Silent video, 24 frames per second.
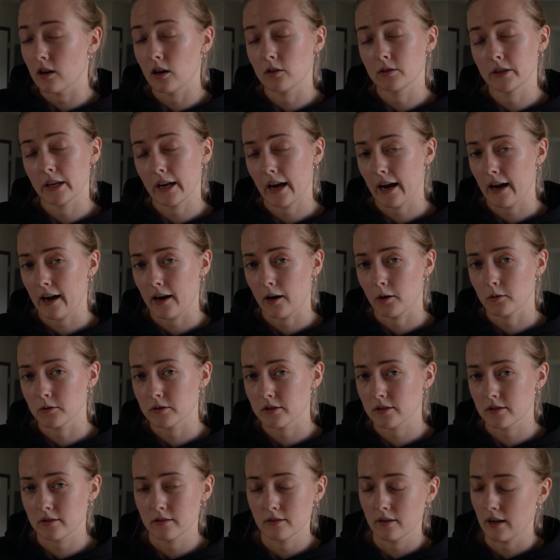owning a
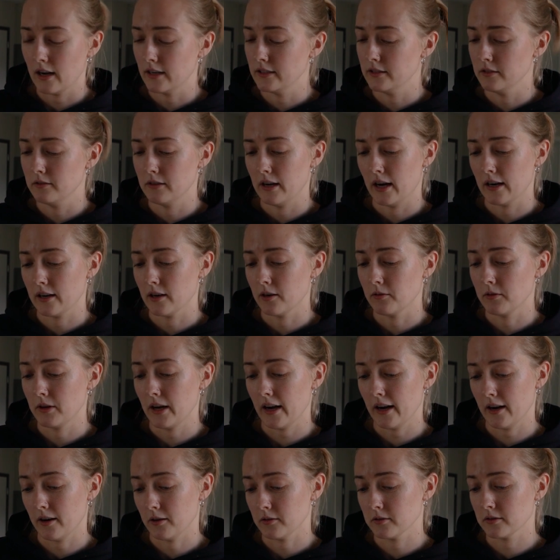house. I do not own a
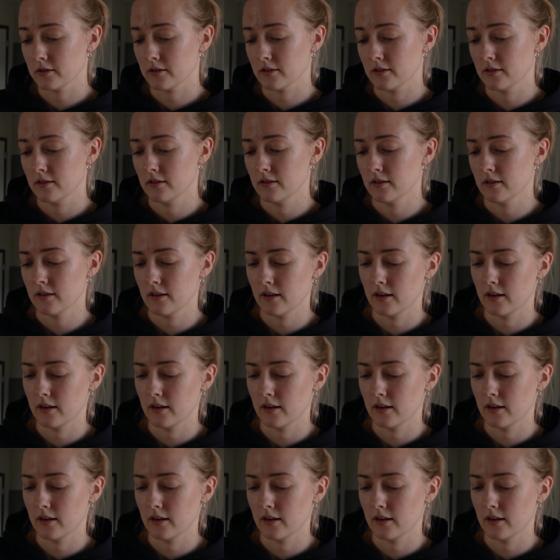house.